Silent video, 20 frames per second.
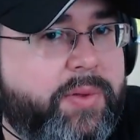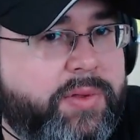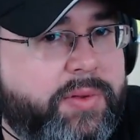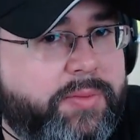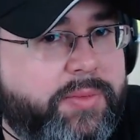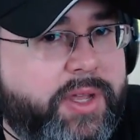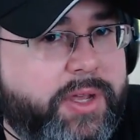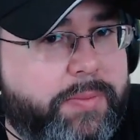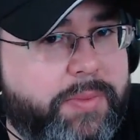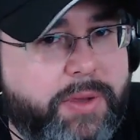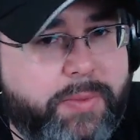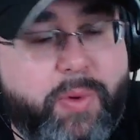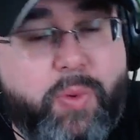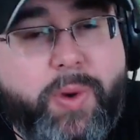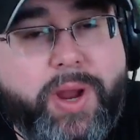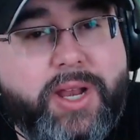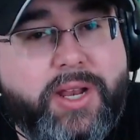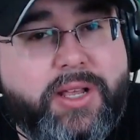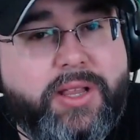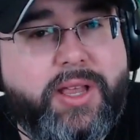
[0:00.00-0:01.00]
Them like people
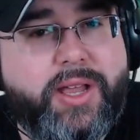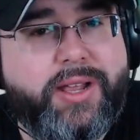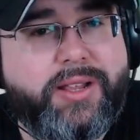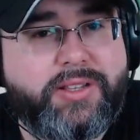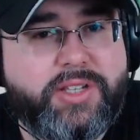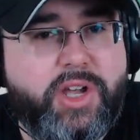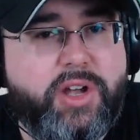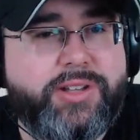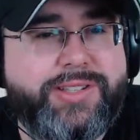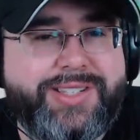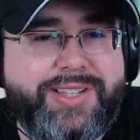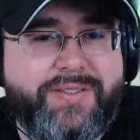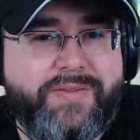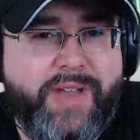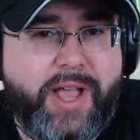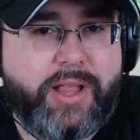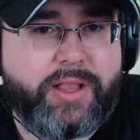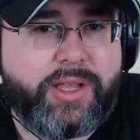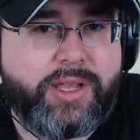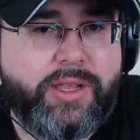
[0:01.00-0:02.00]
waiting lines, Hudson
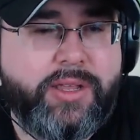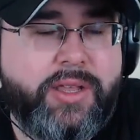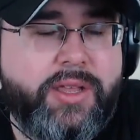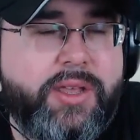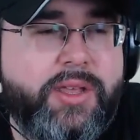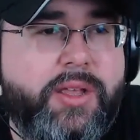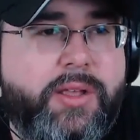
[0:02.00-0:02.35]
Valley,